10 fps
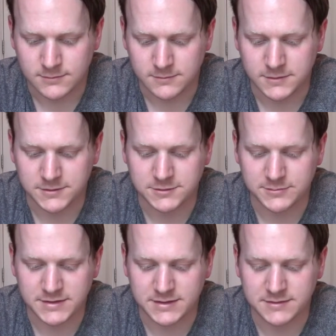What is your
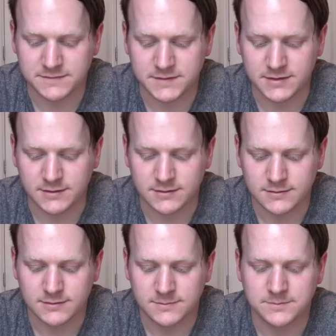biggest fear?
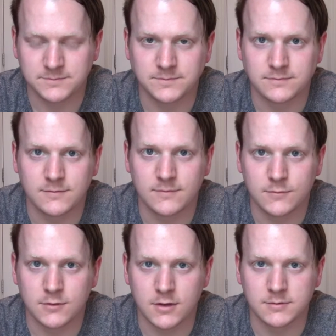
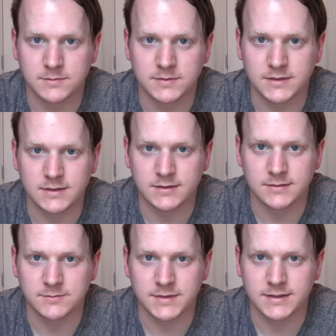Probably
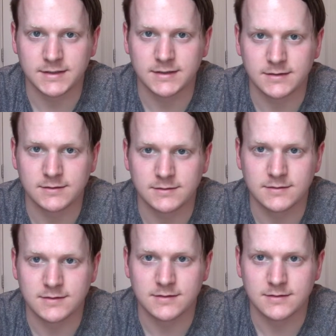
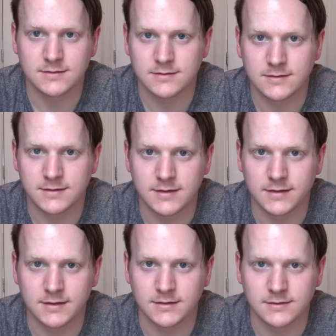mannequins
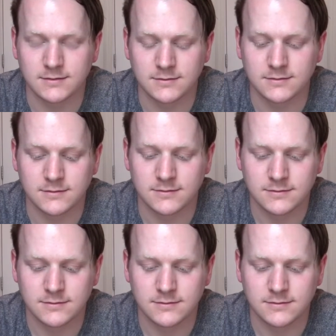and